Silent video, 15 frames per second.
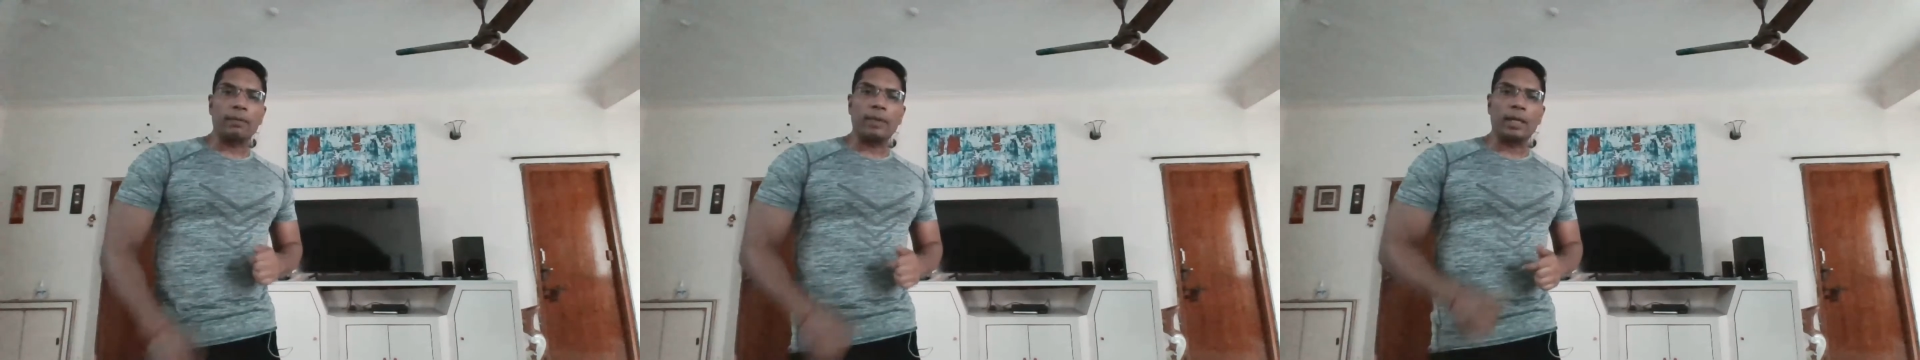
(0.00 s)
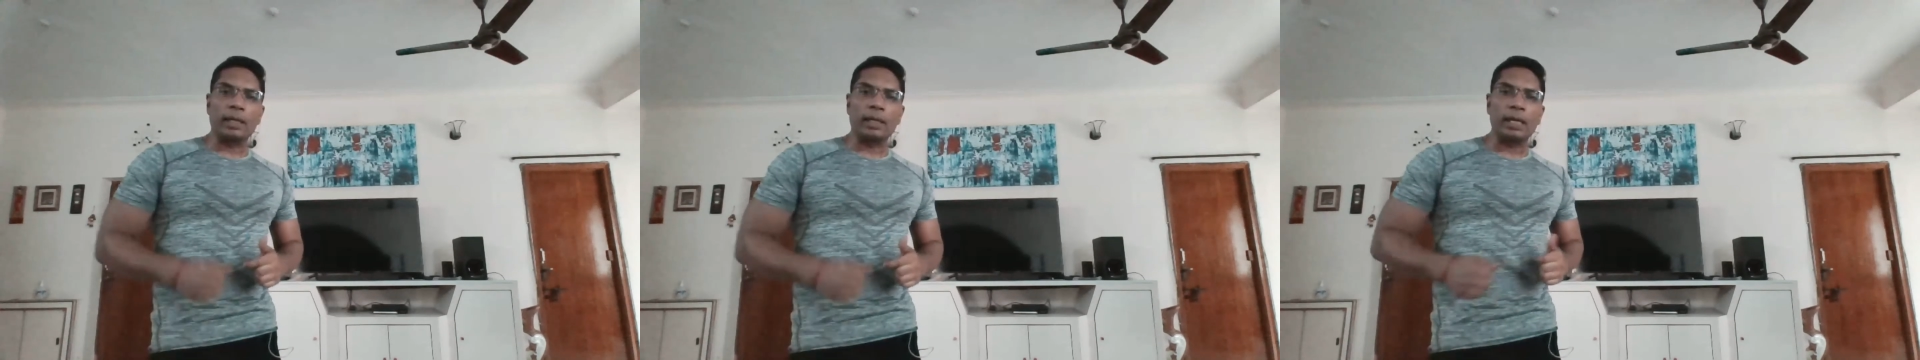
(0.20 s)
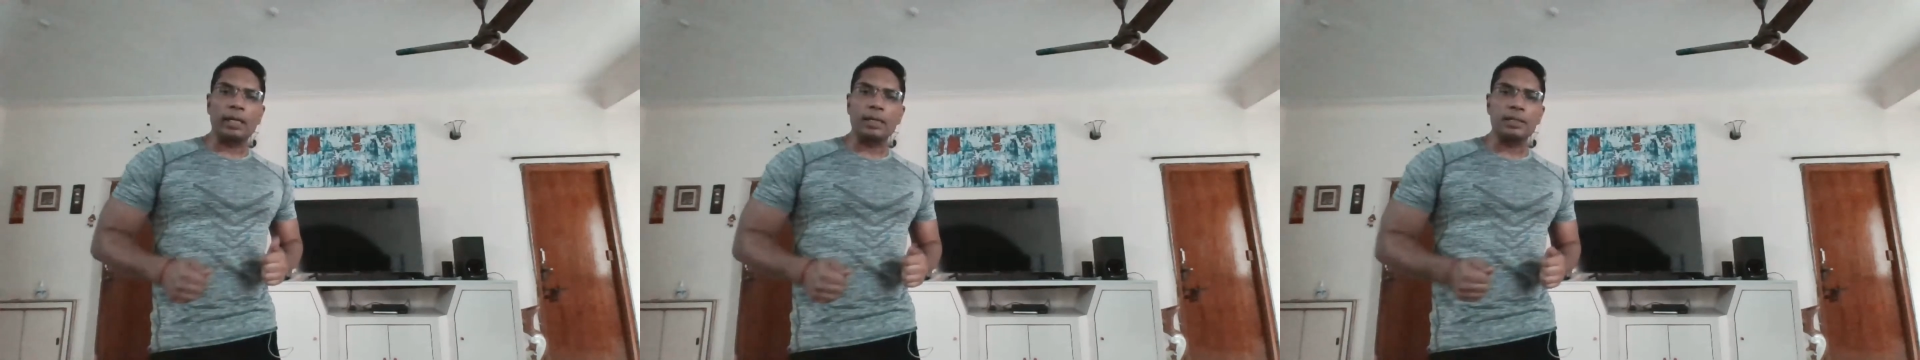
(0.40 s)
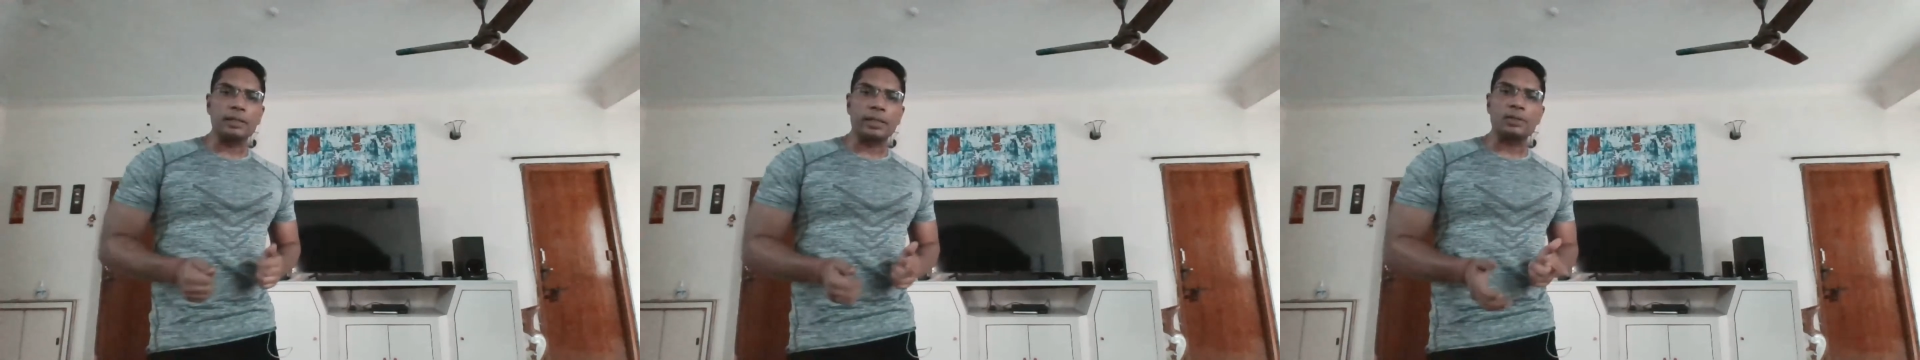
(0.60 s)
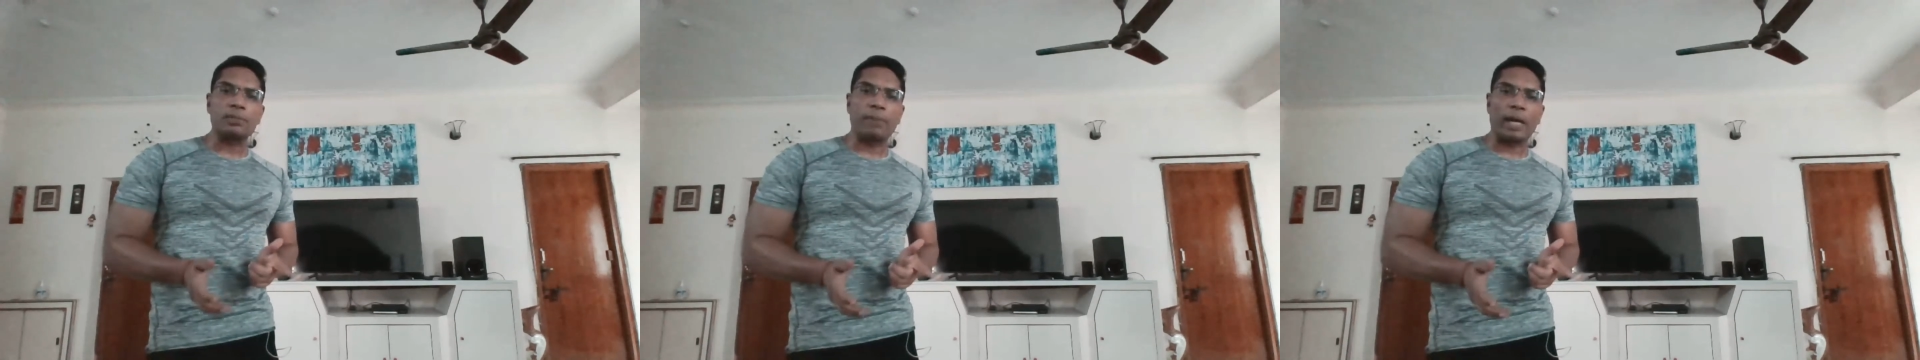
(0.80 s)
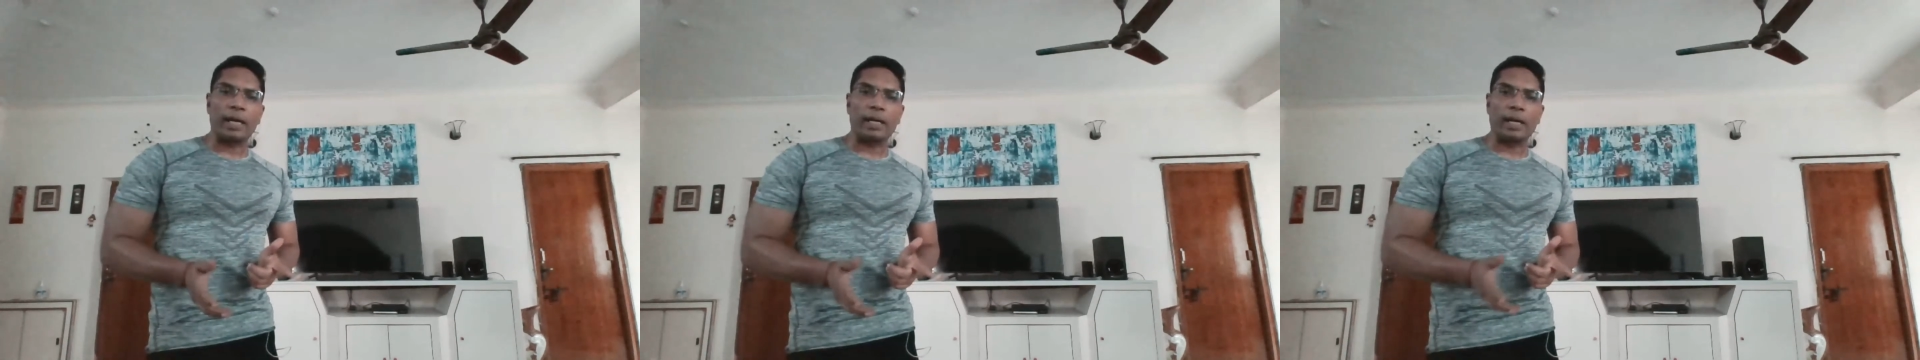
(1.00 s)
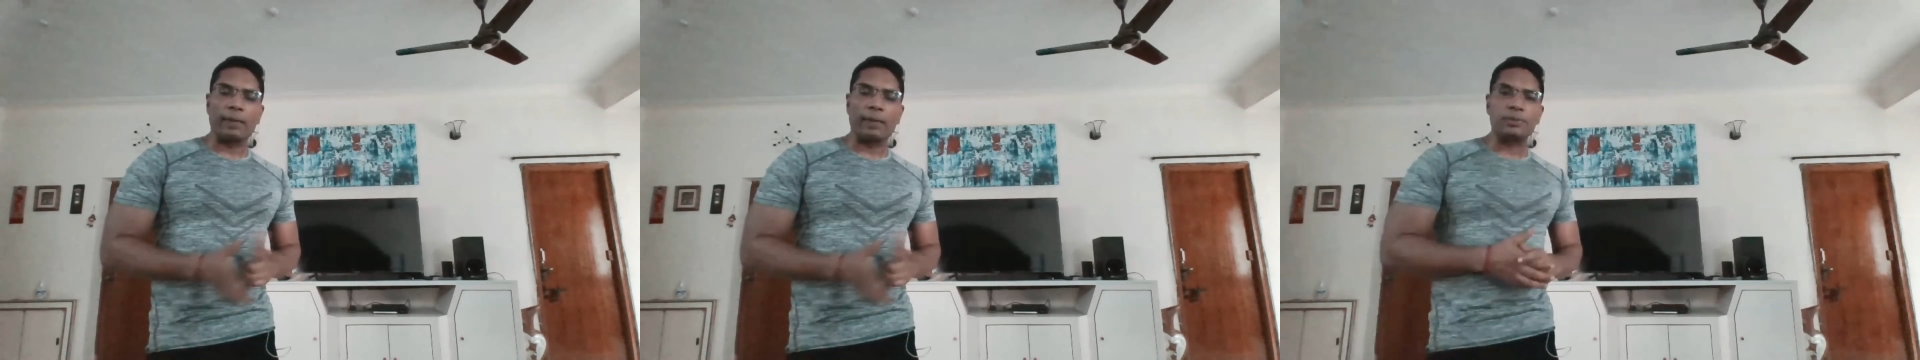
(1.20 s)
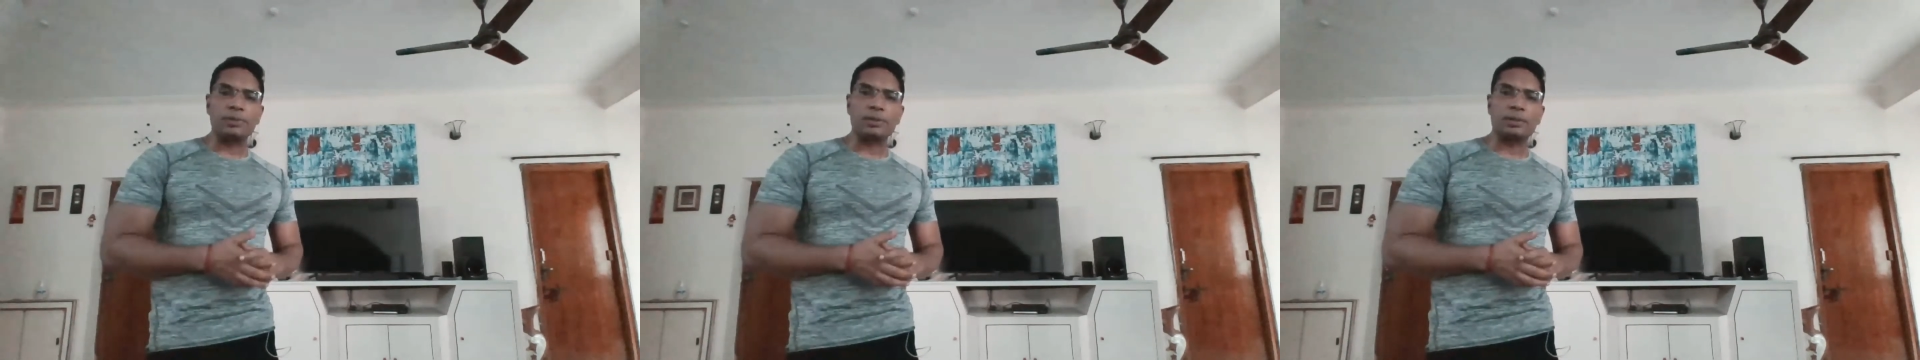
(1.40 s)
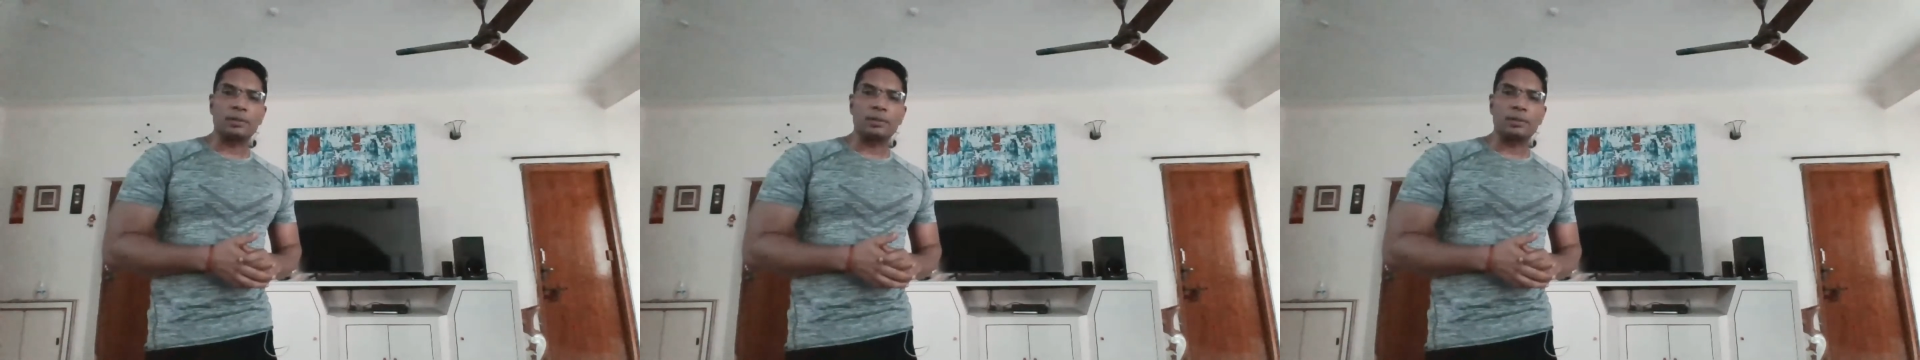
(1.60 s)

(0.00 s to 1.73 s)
than getting six-pack abs.